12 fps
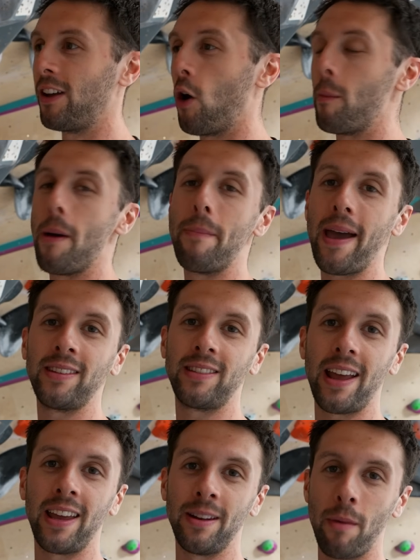on my best
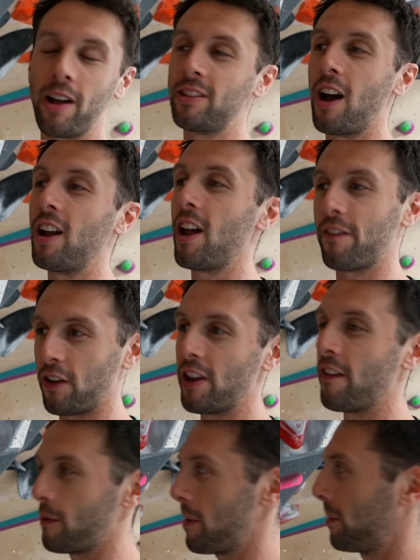day in my entire life, I'll
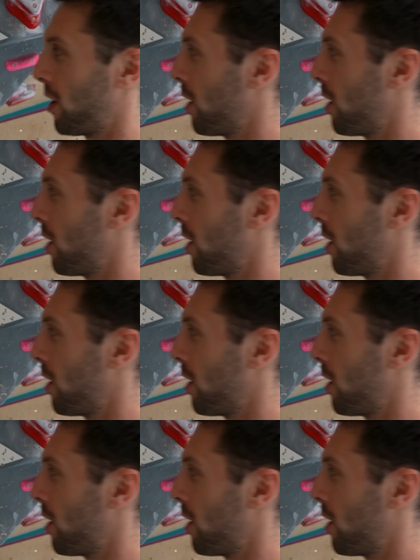never be able to